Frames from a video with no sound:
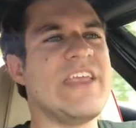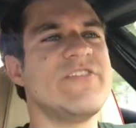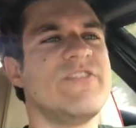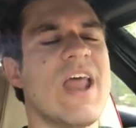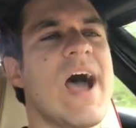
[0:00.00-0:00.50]
It
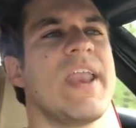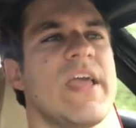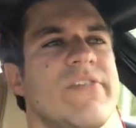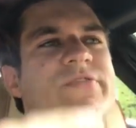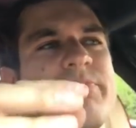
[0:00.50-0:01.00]
is
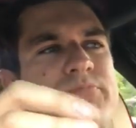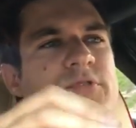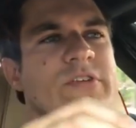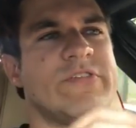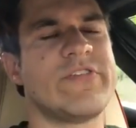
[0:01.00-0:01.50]
not as
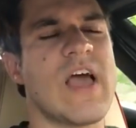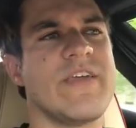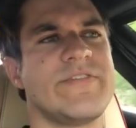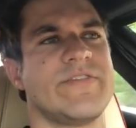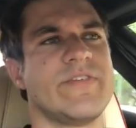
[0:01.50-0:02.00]

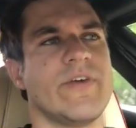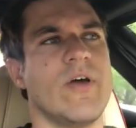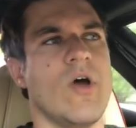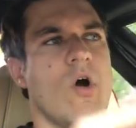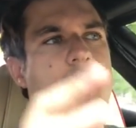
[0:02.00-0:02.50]
precise
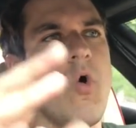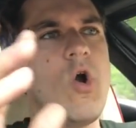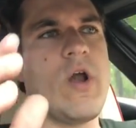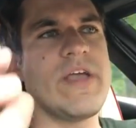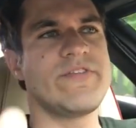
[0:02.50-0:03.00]

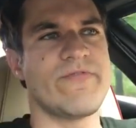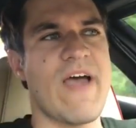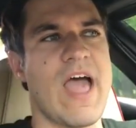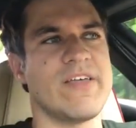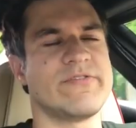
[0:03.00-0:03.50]
or as
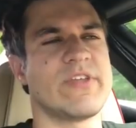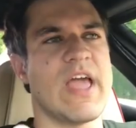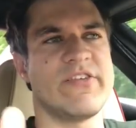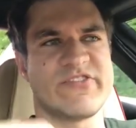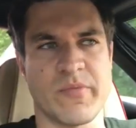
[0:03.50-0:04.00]
fast
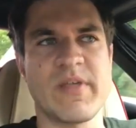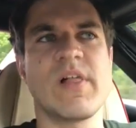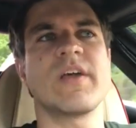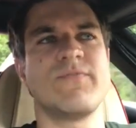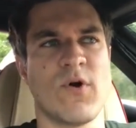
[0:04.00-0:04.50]
as something
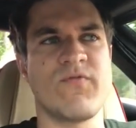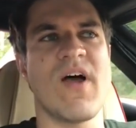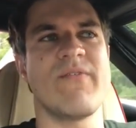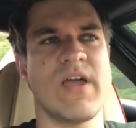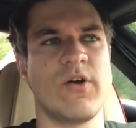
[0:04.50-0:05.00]
like a
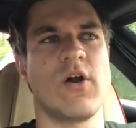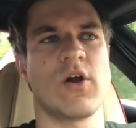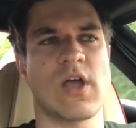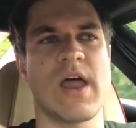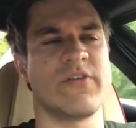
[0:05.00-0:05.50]
458 or a
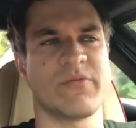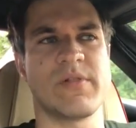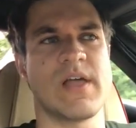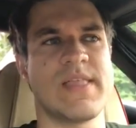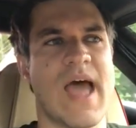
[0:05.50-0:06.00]
Huracan or
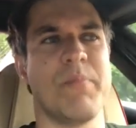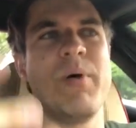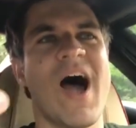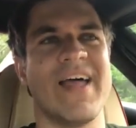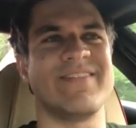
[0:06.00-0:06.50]
something like
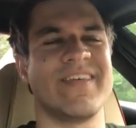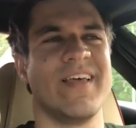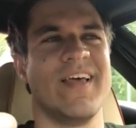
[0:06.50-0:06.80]
that, but